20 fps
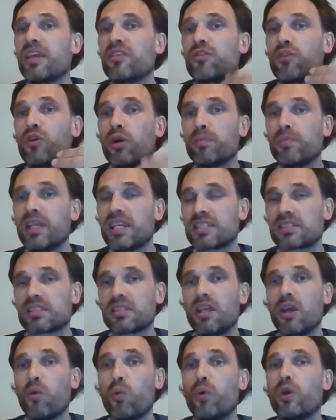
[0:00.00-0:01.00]
from disks.
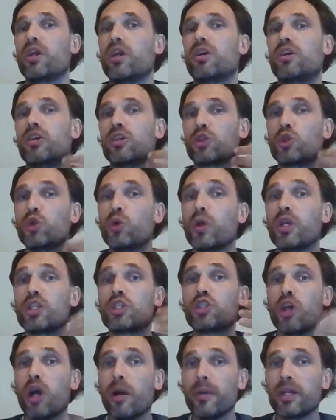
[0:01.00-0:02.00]
We are doing
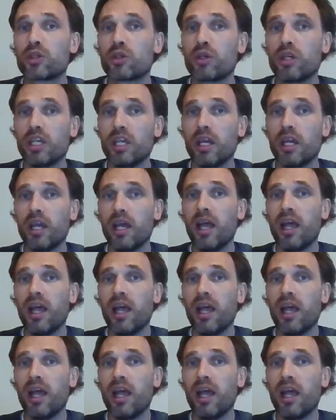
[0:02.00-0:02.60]
geometry.